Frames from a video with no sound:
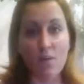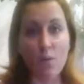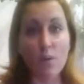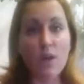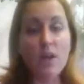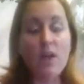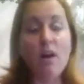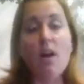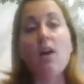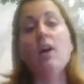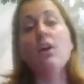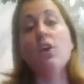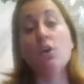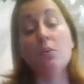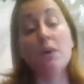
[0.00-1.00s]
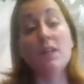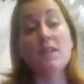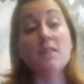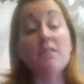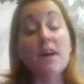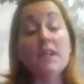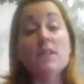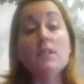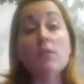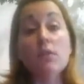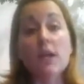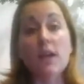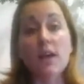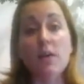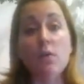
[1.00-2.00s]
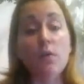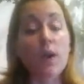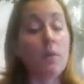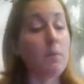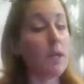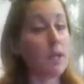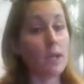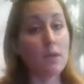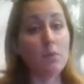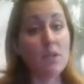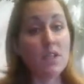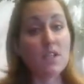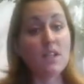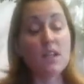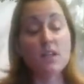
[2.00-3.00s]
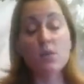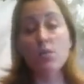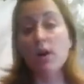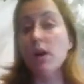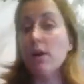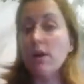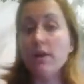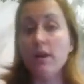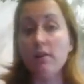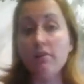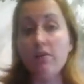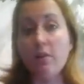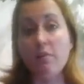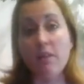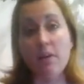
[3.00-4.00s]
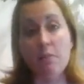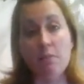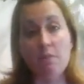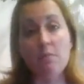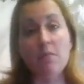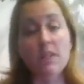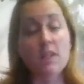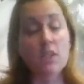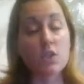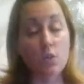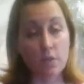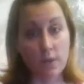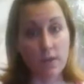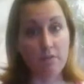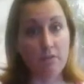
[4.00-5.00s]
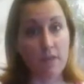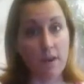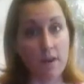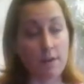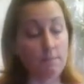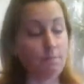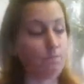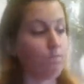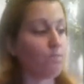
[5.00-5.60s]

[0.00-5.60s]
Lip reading: We are humans. That's okay. We are making mistakes. We are learning from them. That's totally fine.